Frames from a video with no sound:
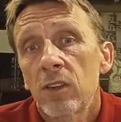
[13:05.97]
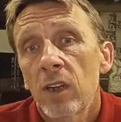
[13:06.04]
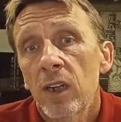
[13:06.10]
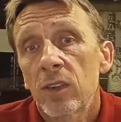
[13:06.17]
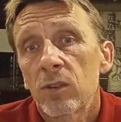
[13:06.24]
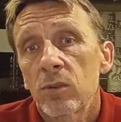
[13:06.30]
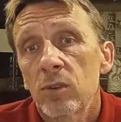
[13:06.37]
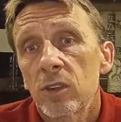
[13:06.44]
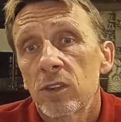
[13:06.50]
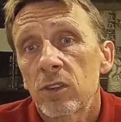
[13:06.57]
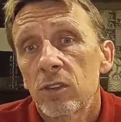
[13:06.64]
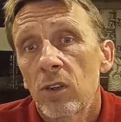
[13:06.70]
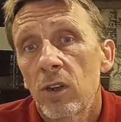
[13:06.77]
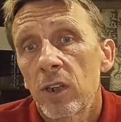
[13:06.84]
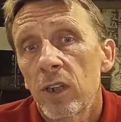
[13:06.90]
trying to
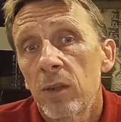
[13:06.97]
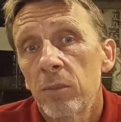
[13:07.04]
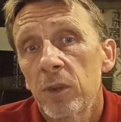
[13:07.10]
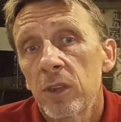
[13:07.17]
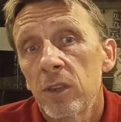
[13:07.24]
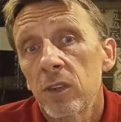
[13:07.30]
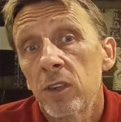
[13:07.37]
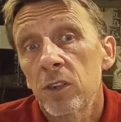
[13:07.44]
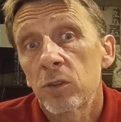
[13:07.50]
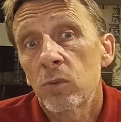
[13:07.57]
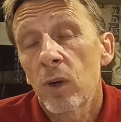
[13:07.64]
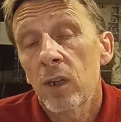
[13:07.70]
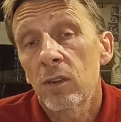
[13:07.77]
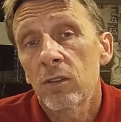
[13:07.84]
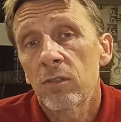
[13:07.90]
destroy him in
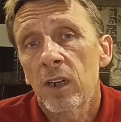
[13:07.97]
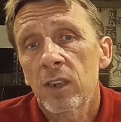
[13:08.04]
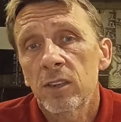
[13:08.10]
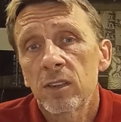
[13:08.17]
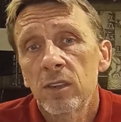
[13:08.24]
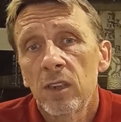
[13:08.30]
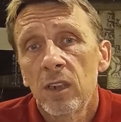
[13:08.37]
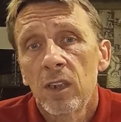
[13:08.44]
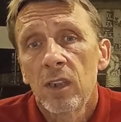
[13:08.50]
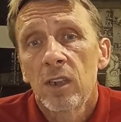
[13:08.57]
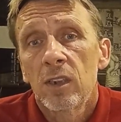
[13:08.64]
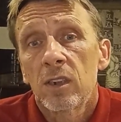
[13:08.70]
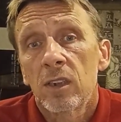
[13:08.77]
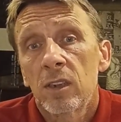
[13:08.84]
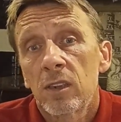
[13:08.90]
each one of us.
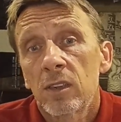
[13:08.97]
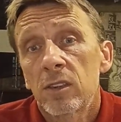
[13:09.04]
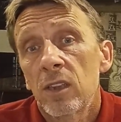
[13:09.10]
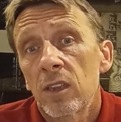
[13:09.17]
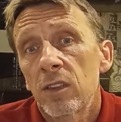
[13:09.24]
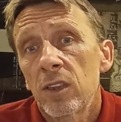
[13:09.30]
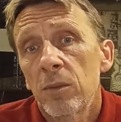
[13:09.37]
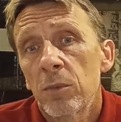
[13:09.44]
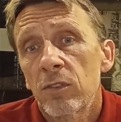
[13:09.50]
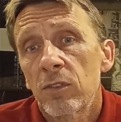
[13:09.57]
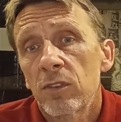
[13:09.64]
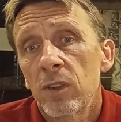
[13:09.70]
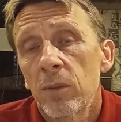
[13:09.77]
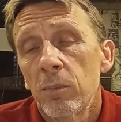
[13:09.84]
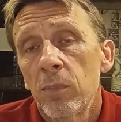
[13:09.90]
It is the theme
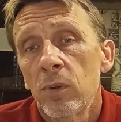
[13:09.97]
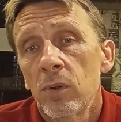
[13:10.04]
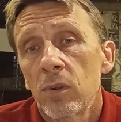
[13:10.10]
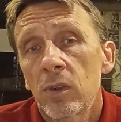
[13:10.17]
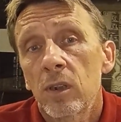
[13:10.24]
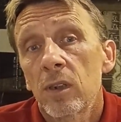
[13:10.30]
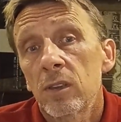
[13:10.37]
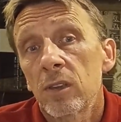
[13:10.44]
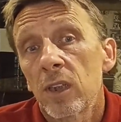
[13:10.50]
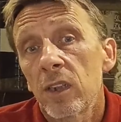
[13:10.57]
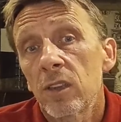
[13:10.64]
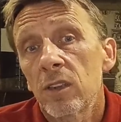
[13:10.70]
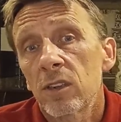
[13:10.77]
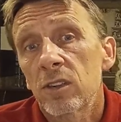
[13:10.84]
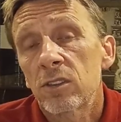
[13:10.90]
of the book,
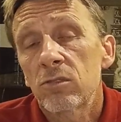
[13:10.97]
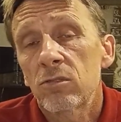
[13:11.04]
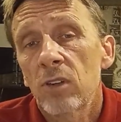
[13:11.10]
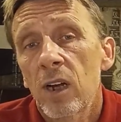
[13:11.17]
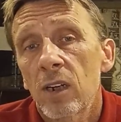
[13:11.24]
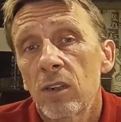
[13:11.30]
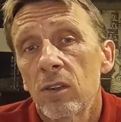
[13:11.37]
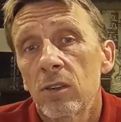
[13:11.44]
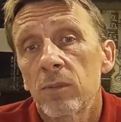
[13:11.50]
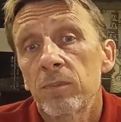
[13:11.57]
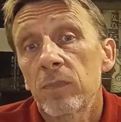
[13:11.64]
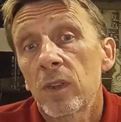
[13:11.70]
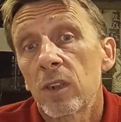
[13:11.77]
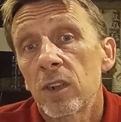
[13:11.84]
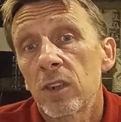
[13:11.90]
the inner
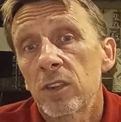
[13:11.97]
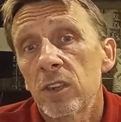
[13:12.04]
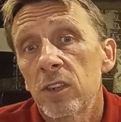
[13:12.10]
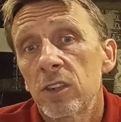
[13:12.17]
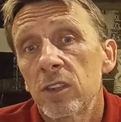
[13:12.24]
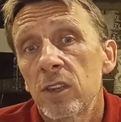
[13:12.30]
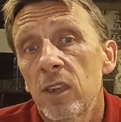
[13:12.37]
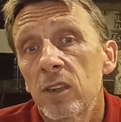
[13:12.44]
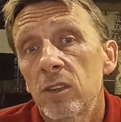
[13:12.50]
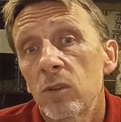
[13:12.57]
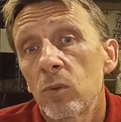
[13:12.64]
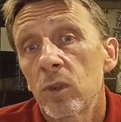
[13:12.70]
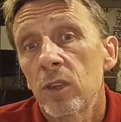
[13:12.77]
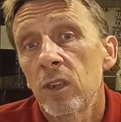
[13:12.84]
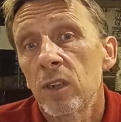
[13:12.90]
struggle,
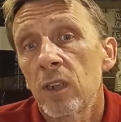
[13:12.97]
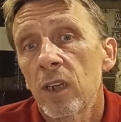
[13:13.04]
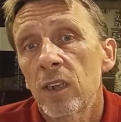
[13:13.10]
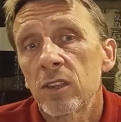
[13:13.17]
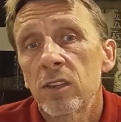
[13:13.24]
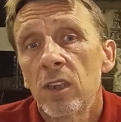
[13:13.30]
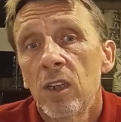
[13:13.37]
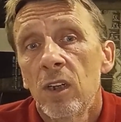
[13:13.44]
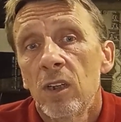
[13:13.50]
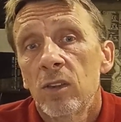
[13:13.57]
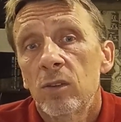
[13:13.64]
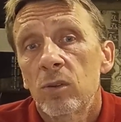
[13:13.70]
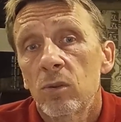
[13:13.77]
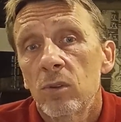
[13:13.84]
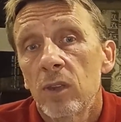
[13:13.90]
resistance within us
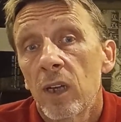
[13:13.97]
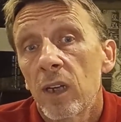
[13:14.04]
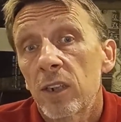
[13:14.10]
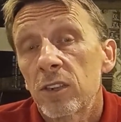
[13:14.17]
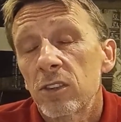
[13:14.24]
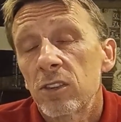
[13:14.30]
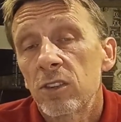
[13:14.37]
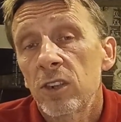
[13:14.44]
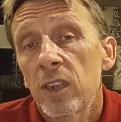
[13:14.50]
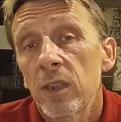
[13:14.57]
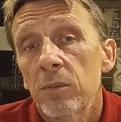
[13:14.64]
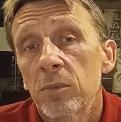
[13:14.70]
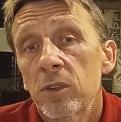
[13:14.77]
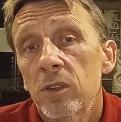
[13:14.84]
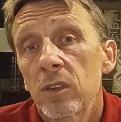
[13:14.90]
to the
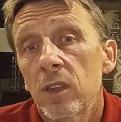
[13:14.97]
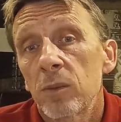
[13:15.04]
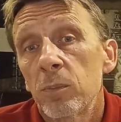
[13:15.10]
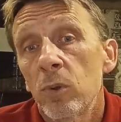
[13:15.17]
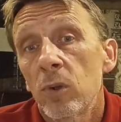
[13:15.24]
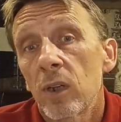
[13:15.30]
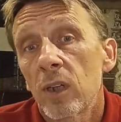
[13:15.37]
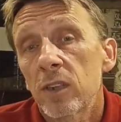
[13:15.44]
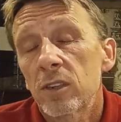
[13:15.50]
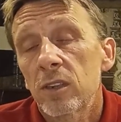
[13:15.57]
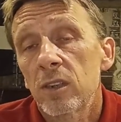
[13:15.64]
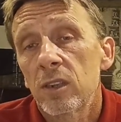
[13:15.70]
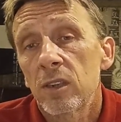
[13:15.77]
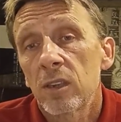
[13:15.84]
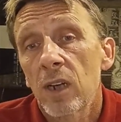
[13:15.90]
extremes that pull us
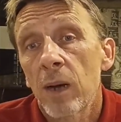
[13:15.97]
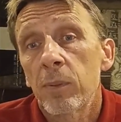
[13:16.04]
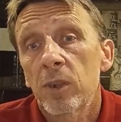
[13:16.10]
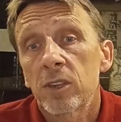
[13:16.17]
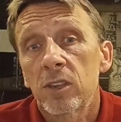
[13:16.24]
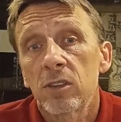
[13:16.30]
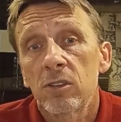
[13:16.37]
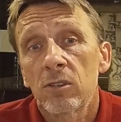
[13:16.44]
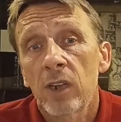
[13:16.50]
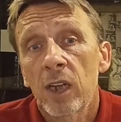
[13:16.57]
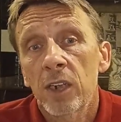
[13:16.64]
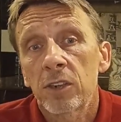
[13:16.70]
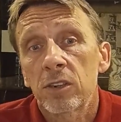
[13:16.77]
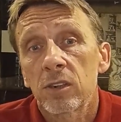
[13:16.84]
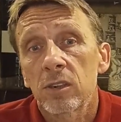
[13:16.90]
in opposite
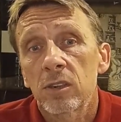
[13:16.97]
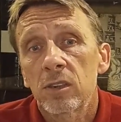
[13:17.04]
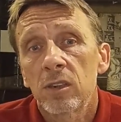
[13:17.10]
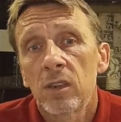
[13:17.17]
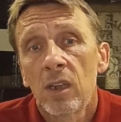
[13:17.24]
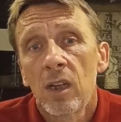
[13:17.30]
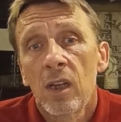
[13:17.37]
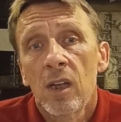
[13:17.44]
directions.